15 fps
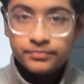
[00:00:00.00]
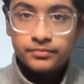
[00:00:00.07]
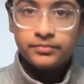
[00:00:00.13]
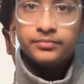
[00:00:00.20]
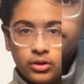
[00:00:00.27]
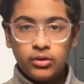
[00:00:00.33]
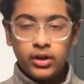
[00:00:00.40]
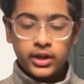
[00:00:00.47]

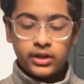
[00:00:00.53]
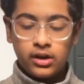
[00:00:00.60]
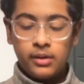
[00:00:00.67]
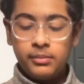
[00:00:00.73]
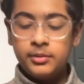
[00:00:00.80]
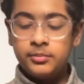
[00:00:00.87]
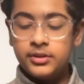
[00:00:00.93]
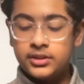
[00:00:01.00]
So a
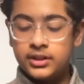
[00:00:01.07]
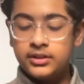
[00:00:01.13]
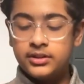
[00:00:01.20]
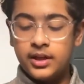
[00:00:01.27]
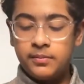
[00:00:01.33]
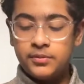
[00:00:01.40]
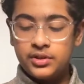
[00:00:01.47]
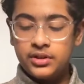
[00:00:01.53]
common
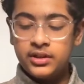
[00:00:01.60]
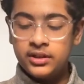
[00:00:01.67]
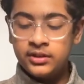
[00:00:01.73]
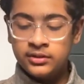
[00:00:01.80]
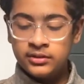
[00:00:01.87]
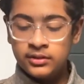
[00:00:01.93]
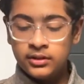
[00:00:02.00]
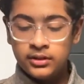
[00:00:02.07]
misconception
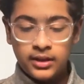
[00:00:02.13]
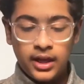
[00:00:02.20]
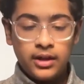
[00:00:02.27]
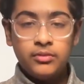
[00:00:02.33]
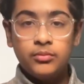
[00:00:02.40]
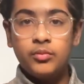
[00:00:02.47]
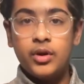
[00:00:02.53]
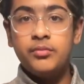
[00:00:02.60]
is
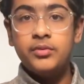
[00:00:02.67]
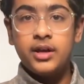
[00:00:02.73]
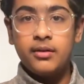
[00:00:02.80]
that when